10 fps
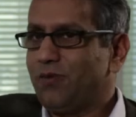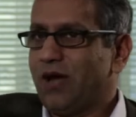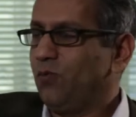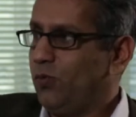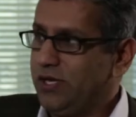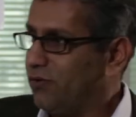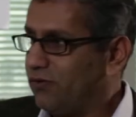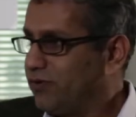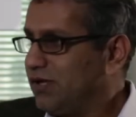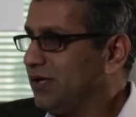on
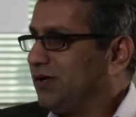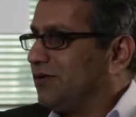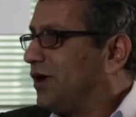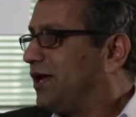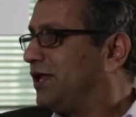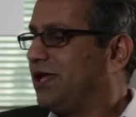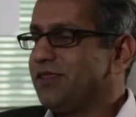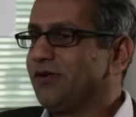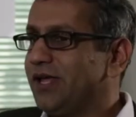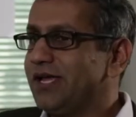wheels, right? And
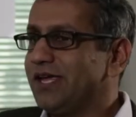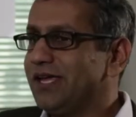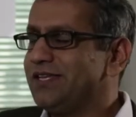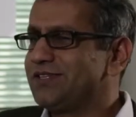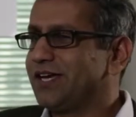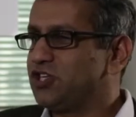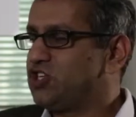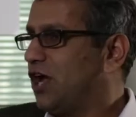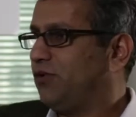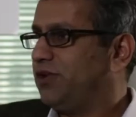they're like, it's like a
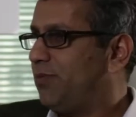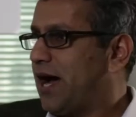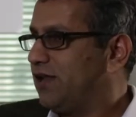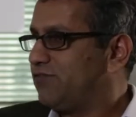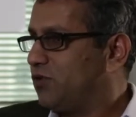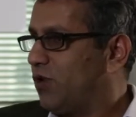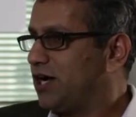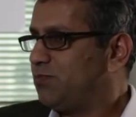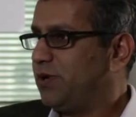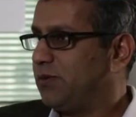Sheldon bot if you
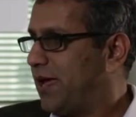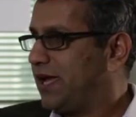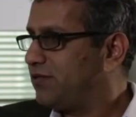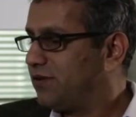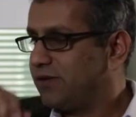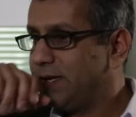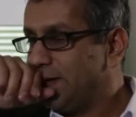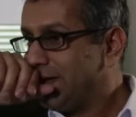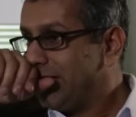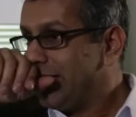watch Big Bang Theory.
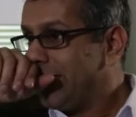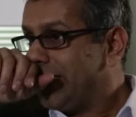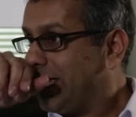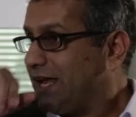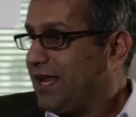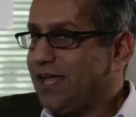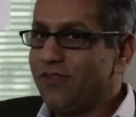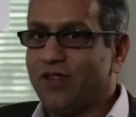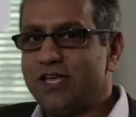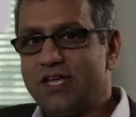And
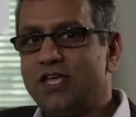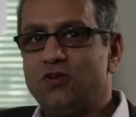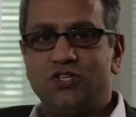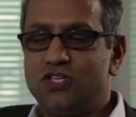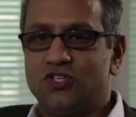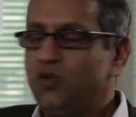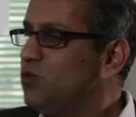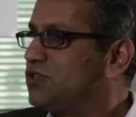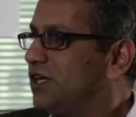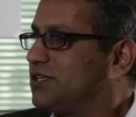they're like, yeah, you should just
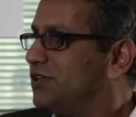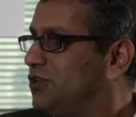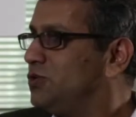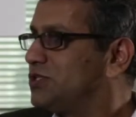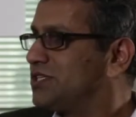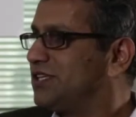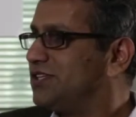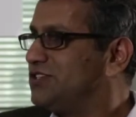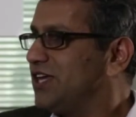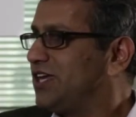use this and use this at the
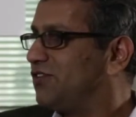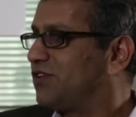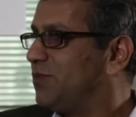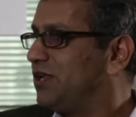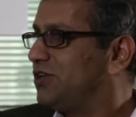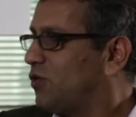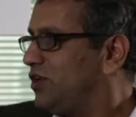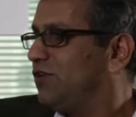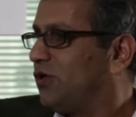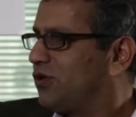executive committee. Don't
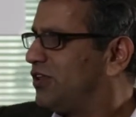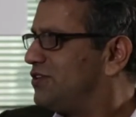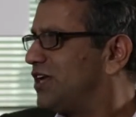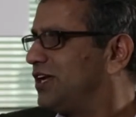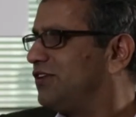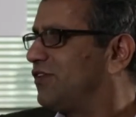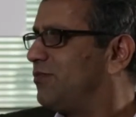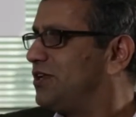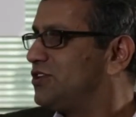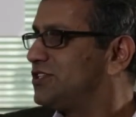even go to the executive
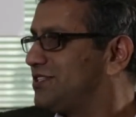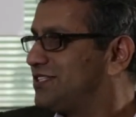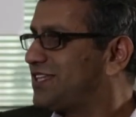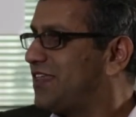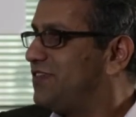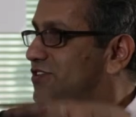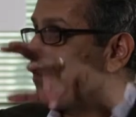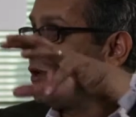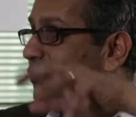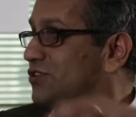committee. Just send this
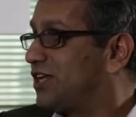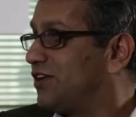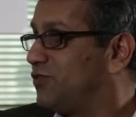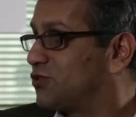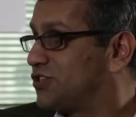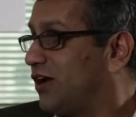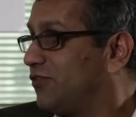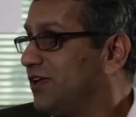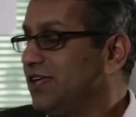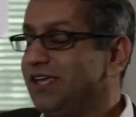up there instead of yourself.
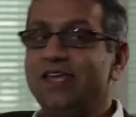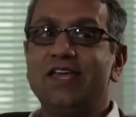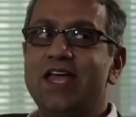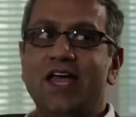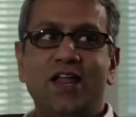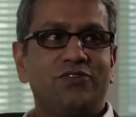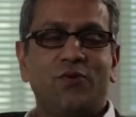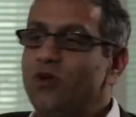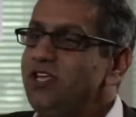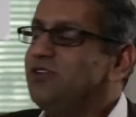And I was
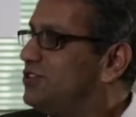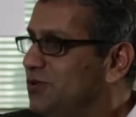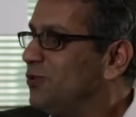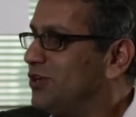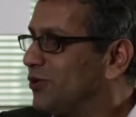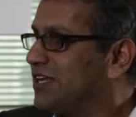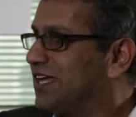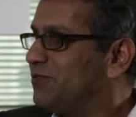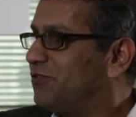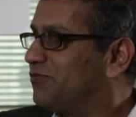like, what are you doing? You're going to
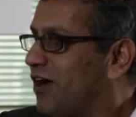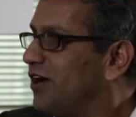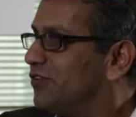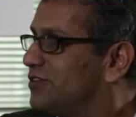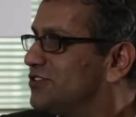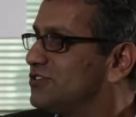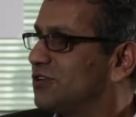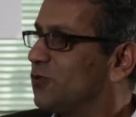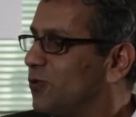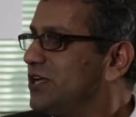get me fired. This is the craziest.